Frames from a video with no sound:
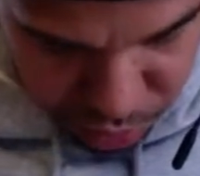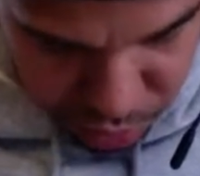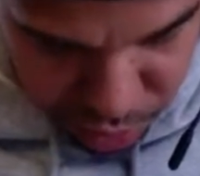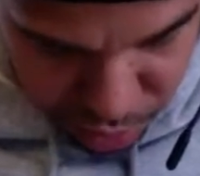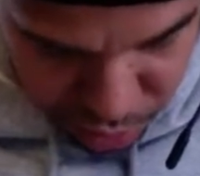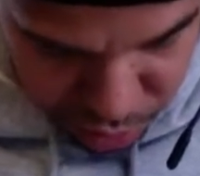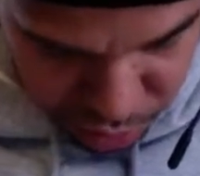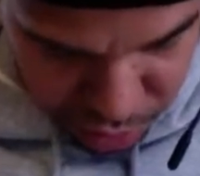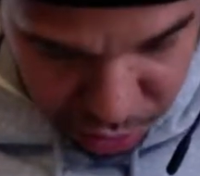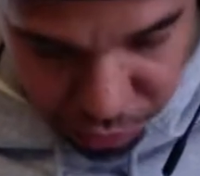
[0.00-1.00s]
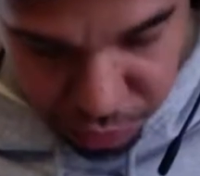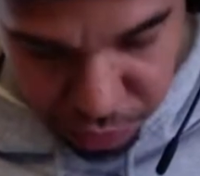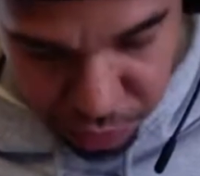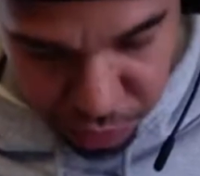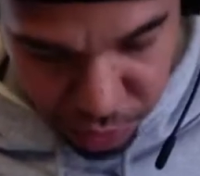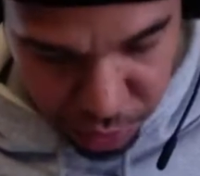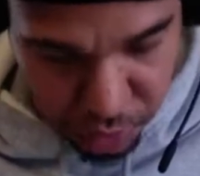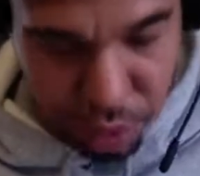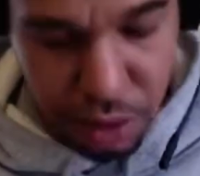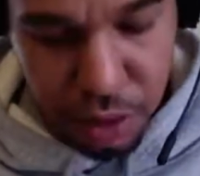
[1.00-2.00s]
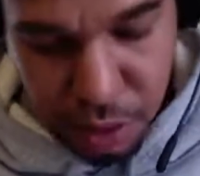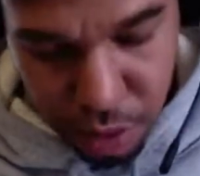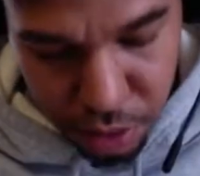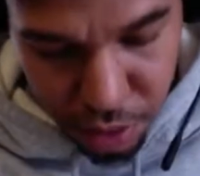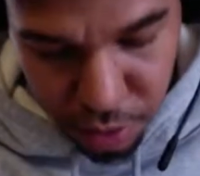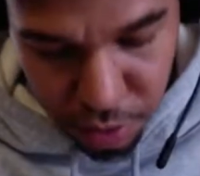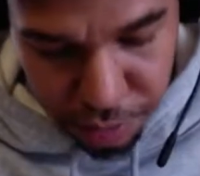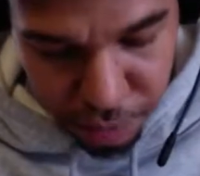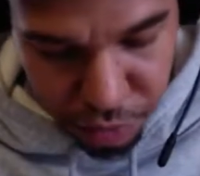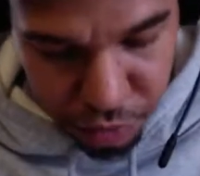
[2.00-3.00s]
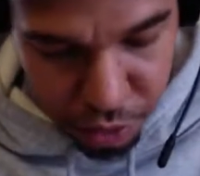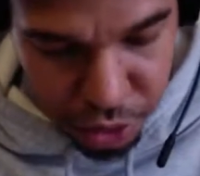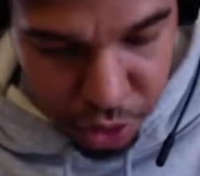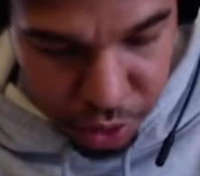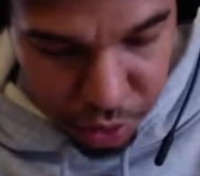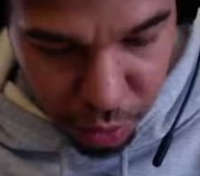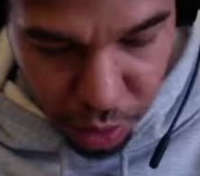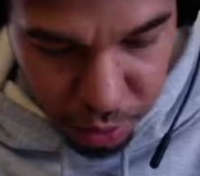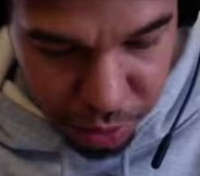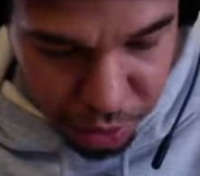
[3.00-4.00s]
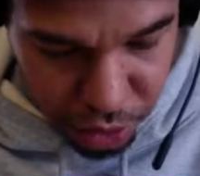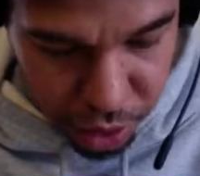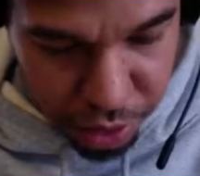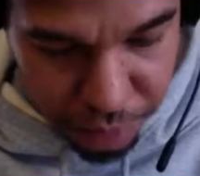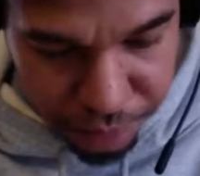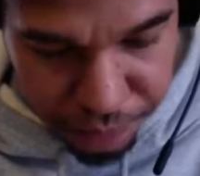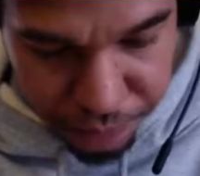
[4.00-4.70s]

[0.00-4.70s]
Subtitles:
man, just to see if it fuck around and start trading while we here talking.